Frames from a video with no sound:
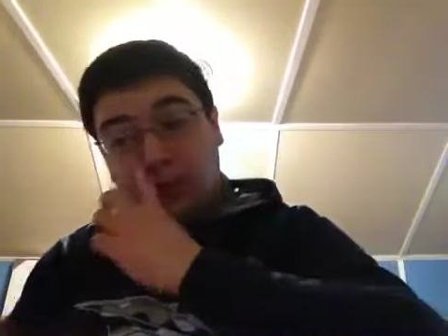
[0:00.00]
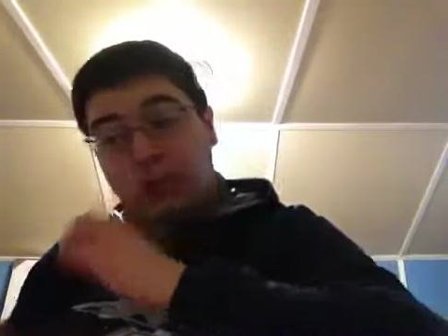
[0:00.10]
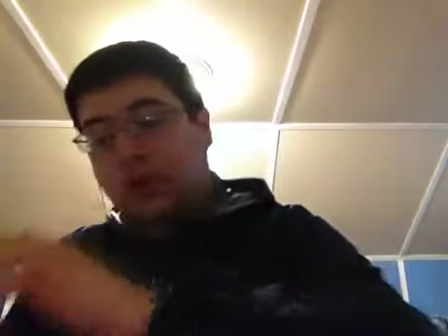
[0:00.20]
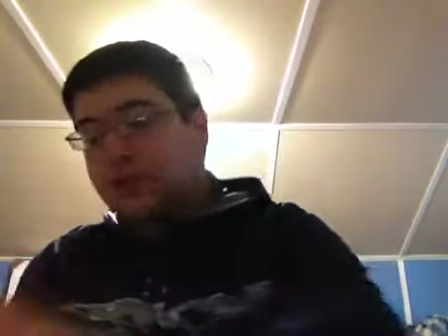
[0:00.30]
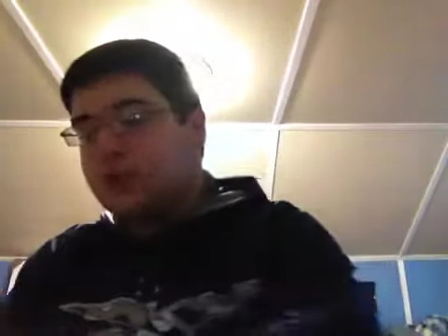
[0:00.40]

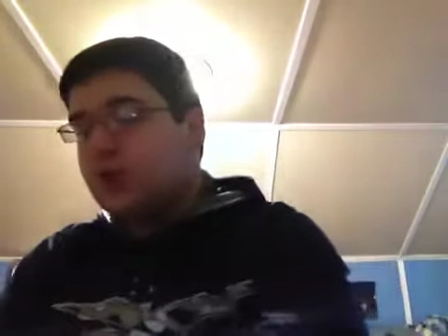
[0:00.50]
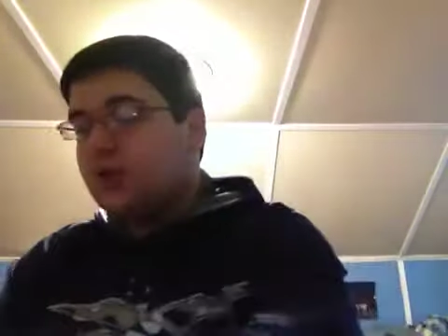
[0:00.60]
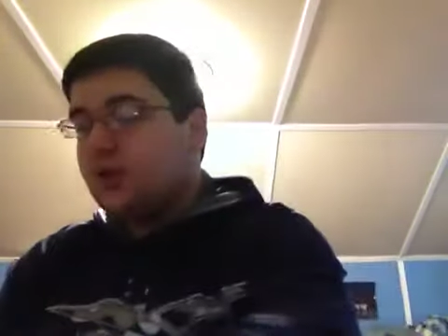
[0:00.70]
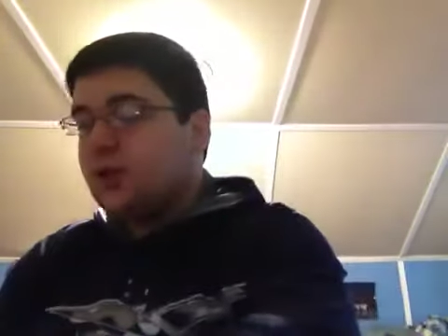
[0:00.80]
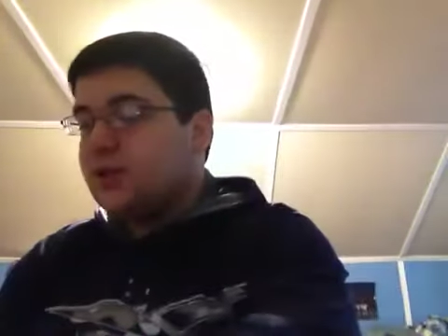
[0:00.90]
Like I said,
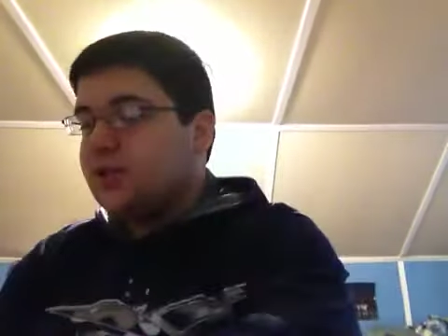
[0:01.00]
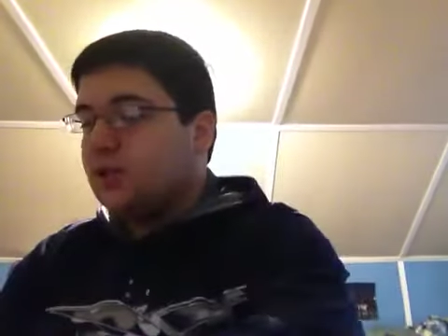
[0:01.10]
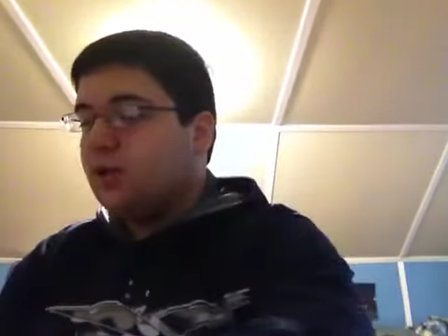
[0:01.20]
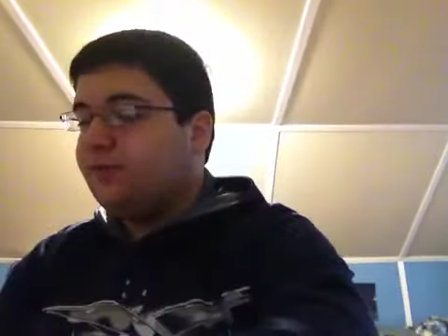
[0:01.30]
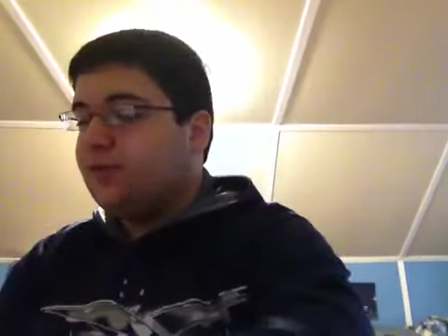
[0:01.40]
you guys can
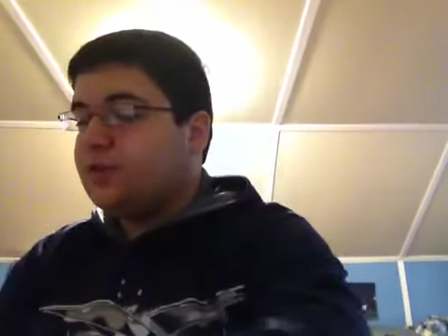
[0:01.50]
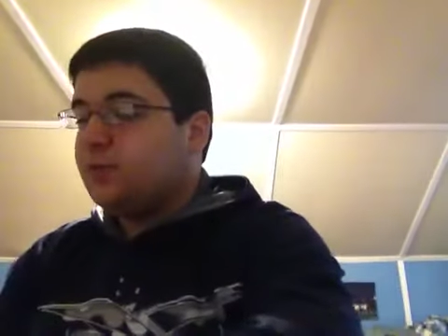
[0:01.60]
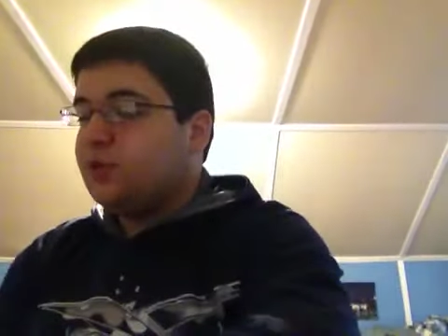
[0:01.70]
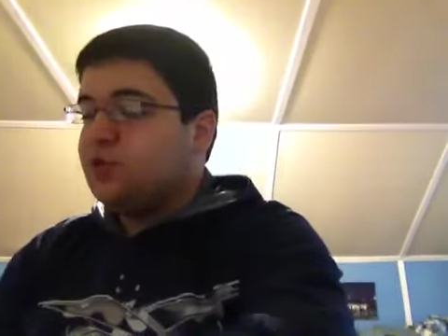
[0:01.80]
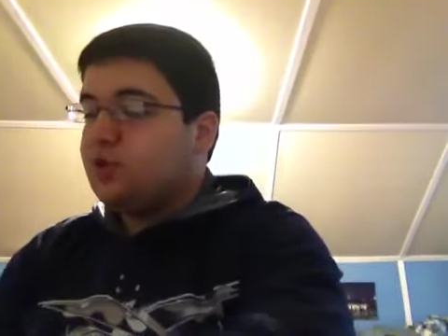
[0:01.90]
offer as
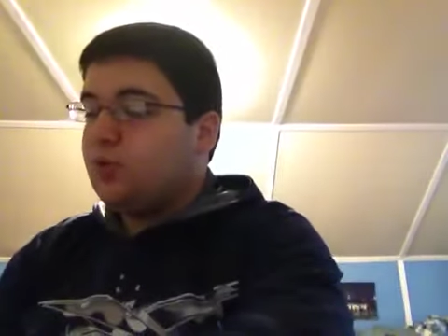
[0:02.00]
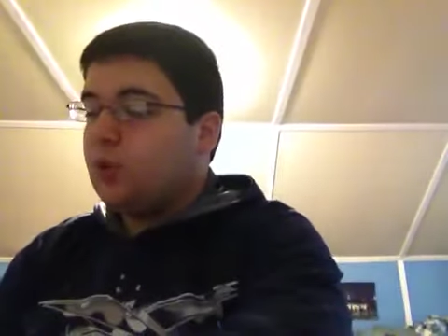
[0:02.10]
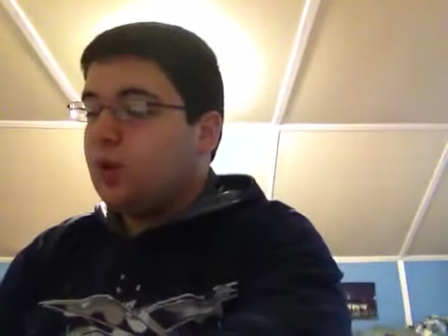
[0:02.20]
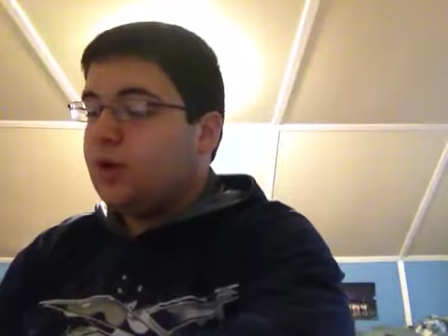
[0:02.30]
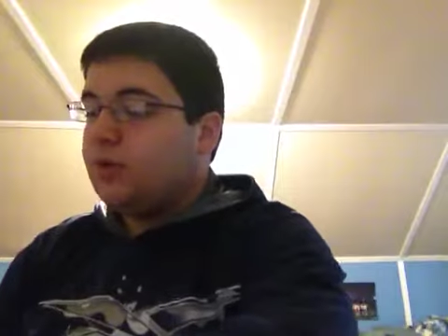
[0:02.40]
much as you
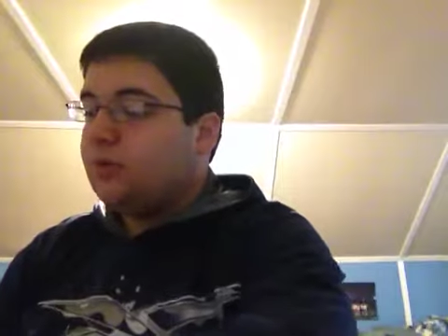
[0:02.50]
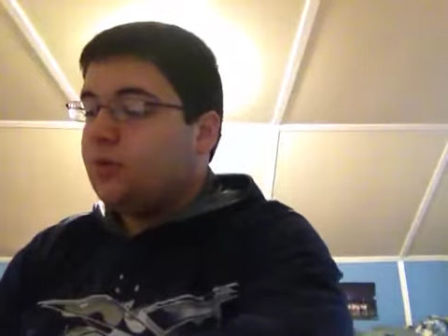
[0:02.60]
want,